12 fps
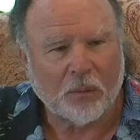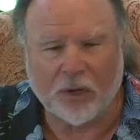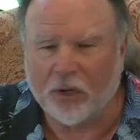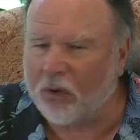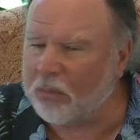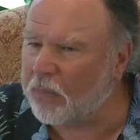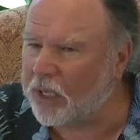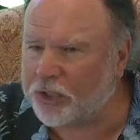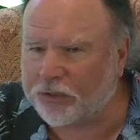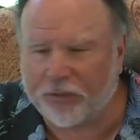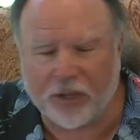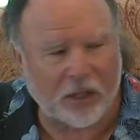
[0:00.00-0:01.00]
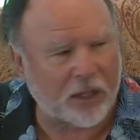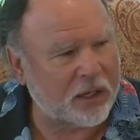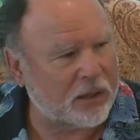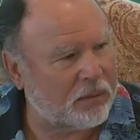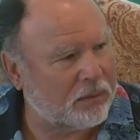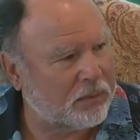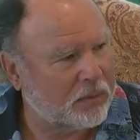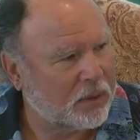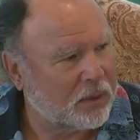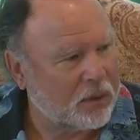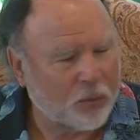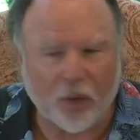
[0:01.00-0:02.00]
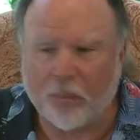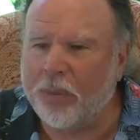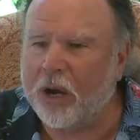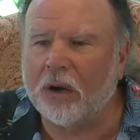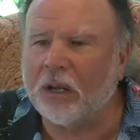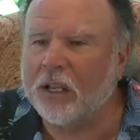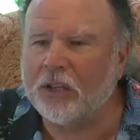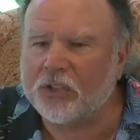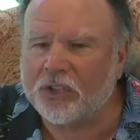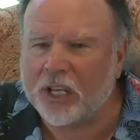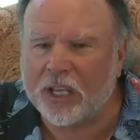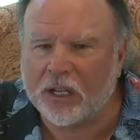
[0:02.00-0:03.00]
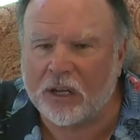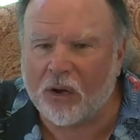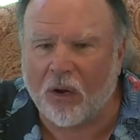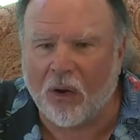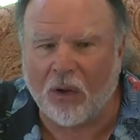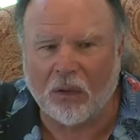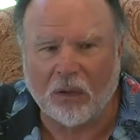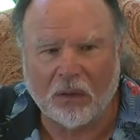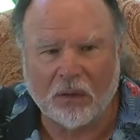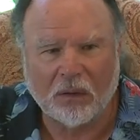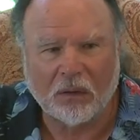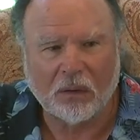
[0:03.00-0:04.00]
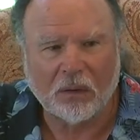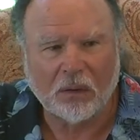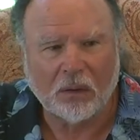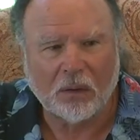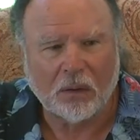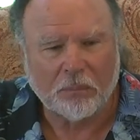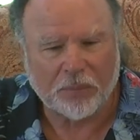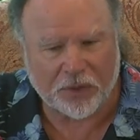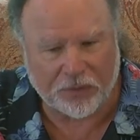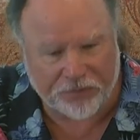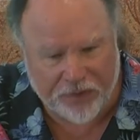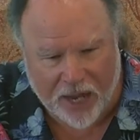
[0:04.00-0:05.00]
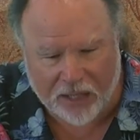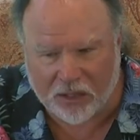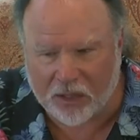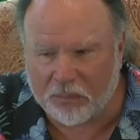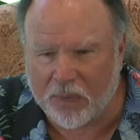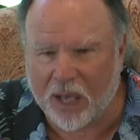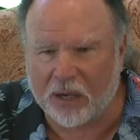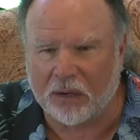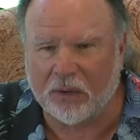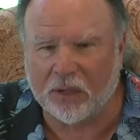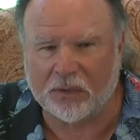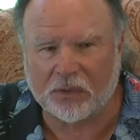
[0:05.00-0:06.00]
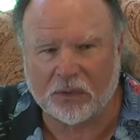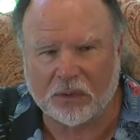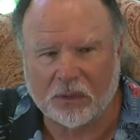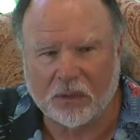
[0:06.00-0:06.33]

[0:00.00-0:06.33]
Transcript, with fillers: We don't much feel it. We barely see it at all. But the fact of the matter is,